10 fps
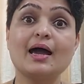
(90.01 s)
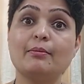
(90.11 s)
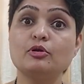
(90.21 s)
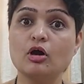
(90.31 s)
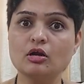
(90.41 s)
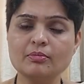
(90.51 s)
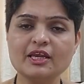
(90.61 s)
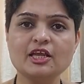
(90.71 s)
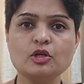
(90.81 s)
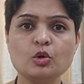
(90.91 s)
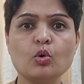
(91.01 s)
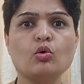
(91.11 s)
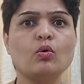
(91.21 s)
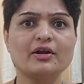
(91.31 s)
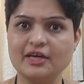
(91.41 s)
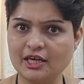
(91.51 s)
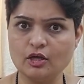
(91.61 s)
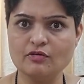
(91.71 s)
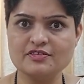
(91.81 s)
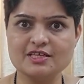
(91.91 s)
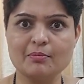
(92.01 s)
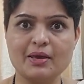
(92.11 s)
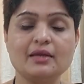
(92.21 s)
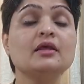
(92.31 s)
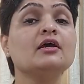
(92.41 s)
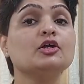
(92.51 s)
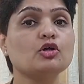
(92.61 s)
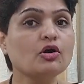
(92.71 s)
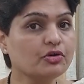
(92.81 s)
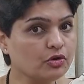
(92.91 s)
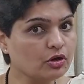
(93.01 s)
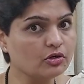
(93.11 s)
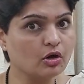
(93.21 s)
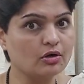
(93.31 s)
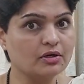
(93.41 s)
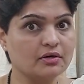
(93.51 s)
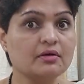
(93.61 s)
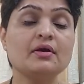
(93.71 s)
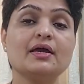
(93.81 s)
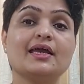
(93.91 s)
abnormally low quantity of semen, talk to your doctor,